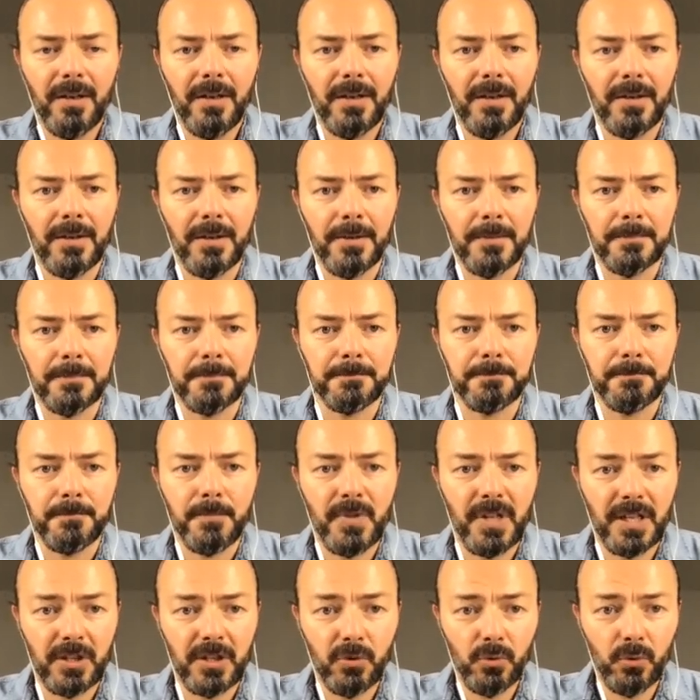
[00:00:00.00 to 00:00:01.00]
Um,
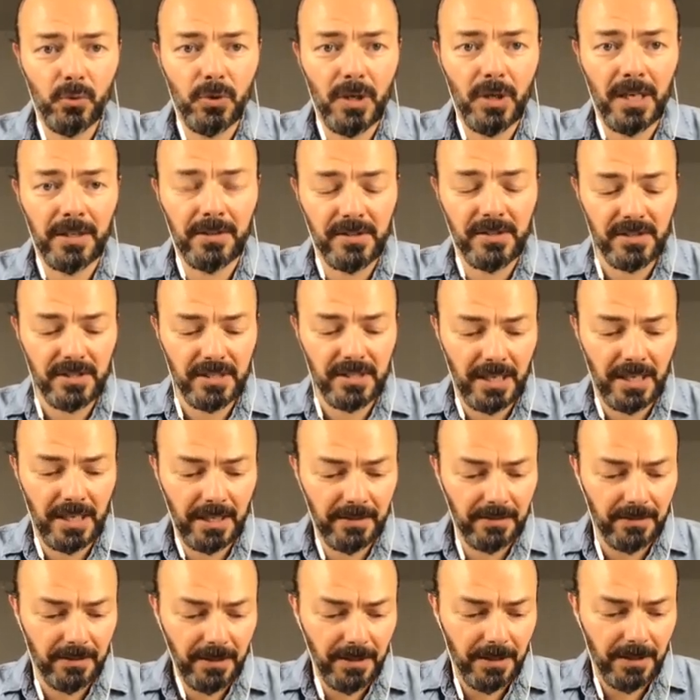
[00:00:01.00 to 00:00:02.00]
they do
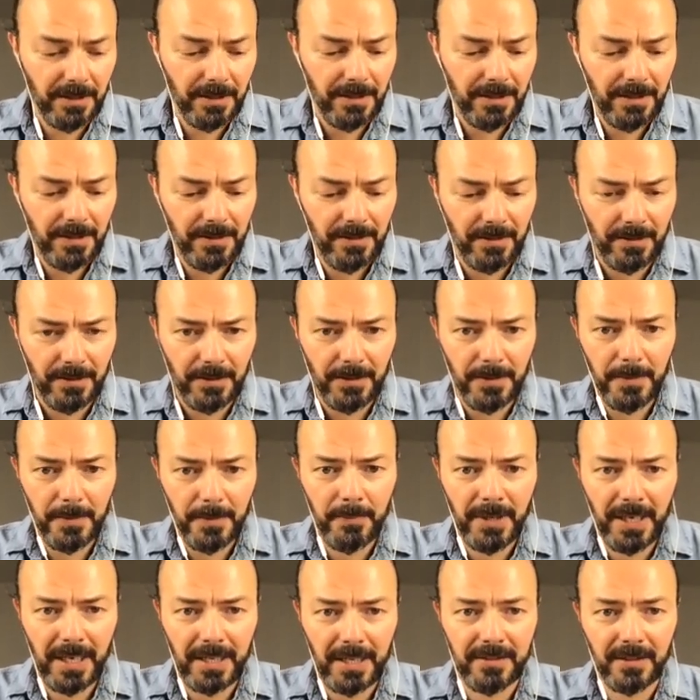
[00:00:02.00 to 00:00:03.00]
understand the
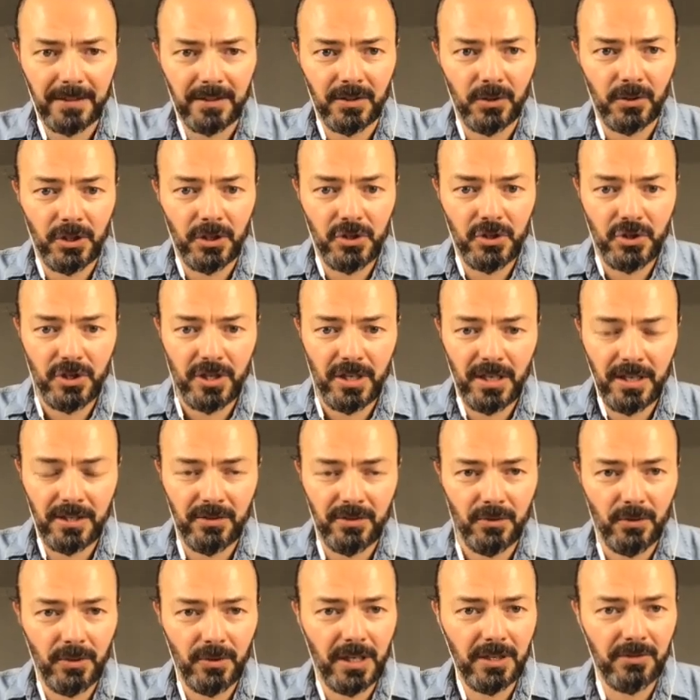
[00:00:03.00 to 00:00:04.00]
pen technology, and
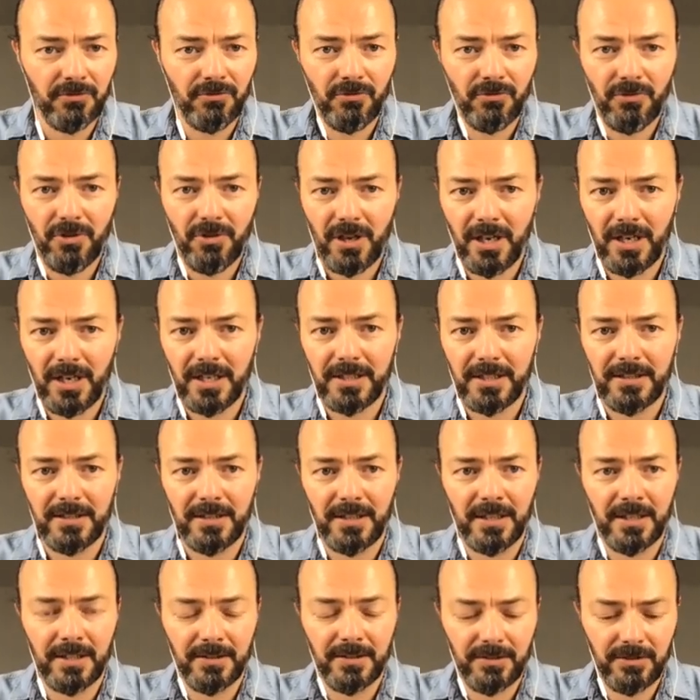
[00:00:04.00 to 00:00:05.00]
you can write
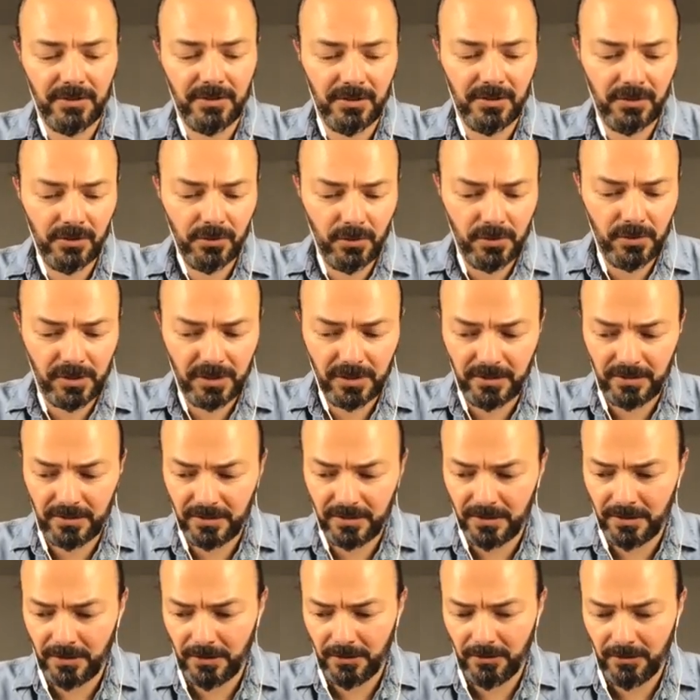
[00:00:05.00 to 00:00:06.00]
and use it
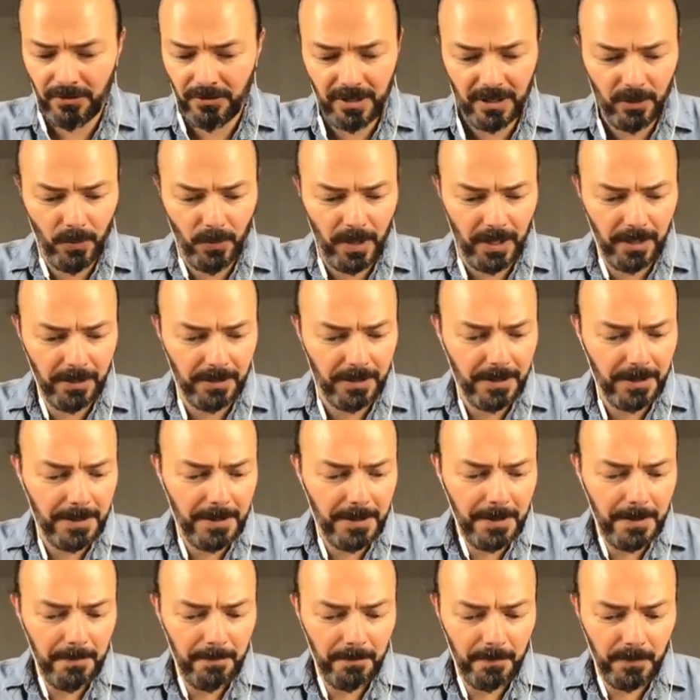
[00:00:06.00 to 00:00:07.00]
uh, right away.
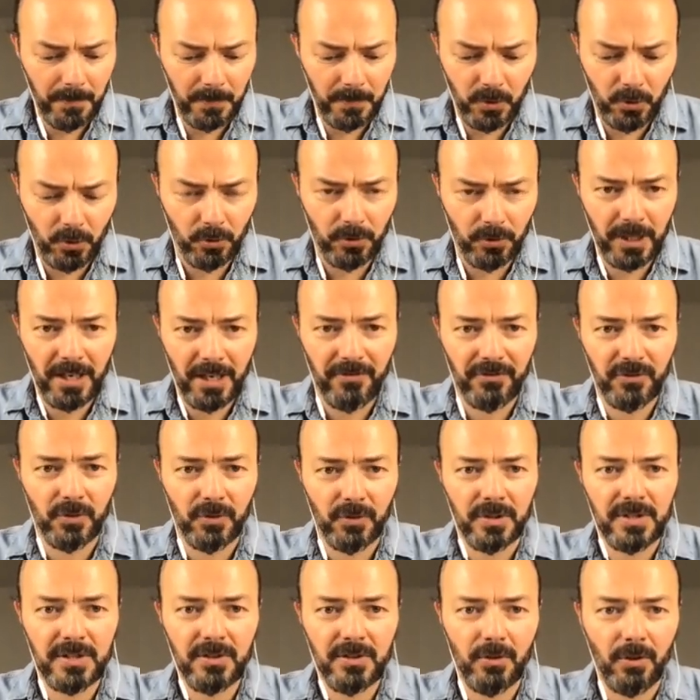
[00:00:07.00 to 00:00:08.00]
You don't have to
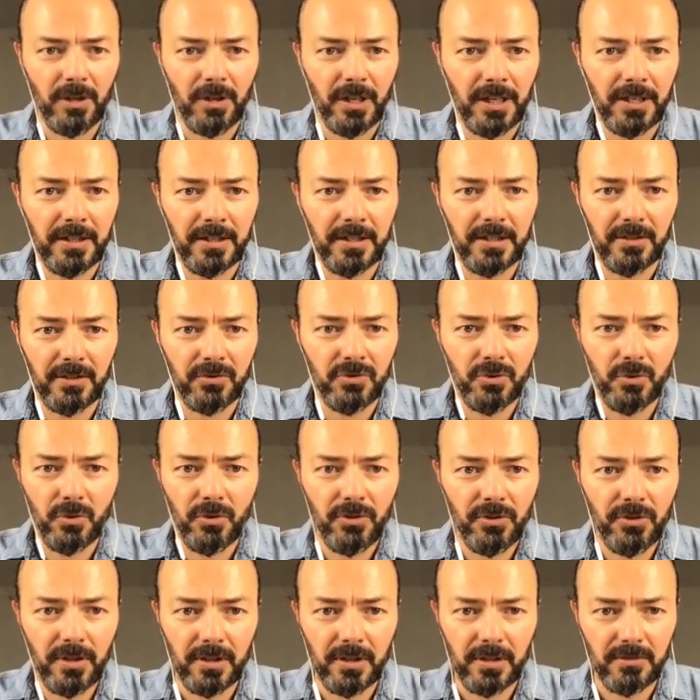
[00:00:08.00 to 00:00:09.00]
install any new
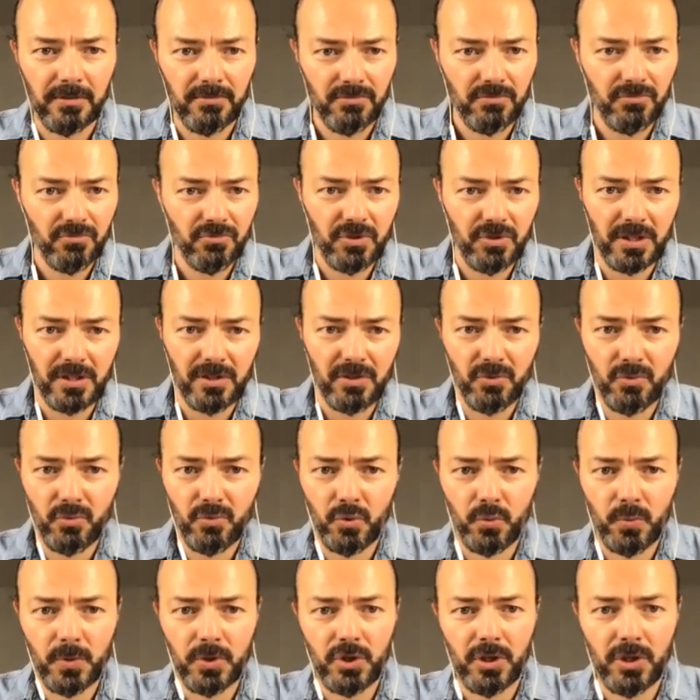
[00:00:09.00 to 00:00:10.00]
thing; just
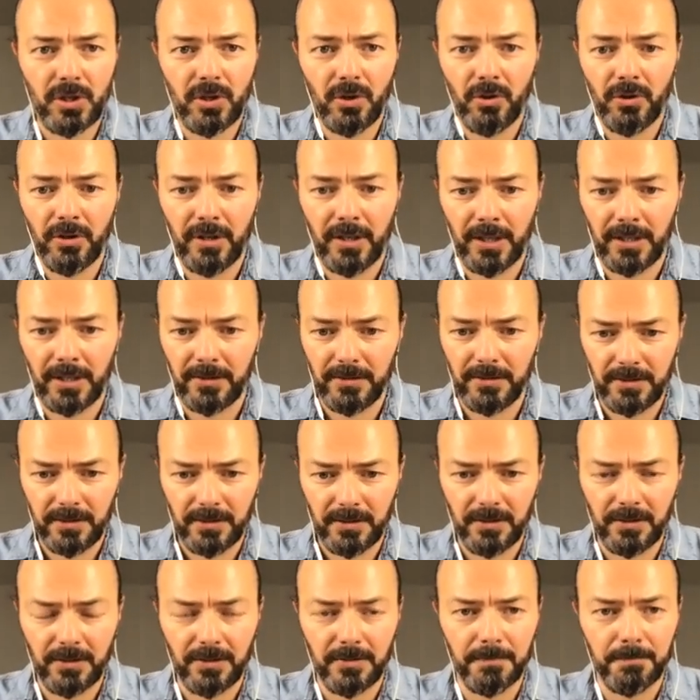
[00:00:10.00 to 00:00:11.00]
switch it on and
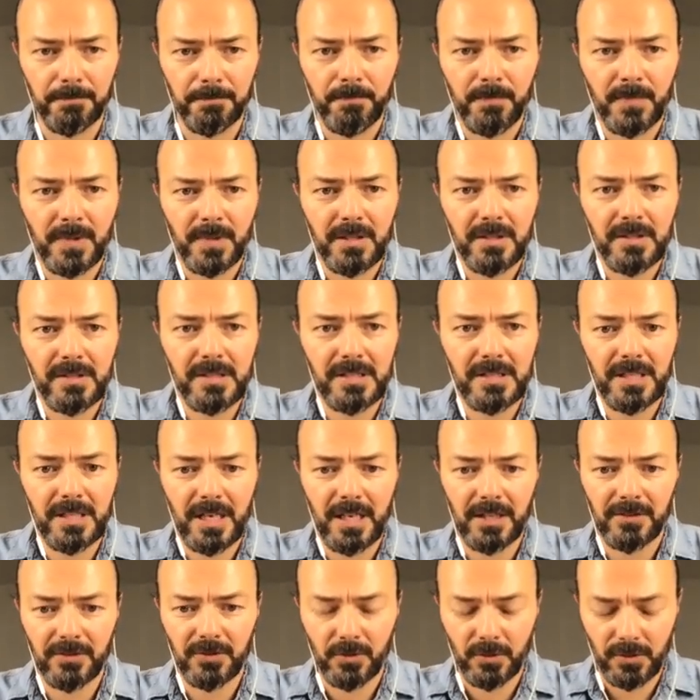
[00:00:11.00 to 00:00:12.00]
uh,
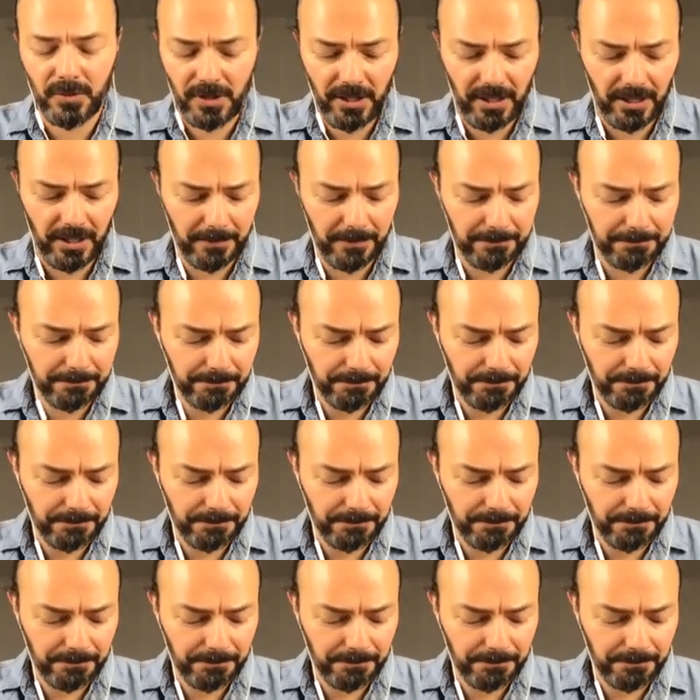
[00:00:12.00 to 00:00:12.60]
start your thing.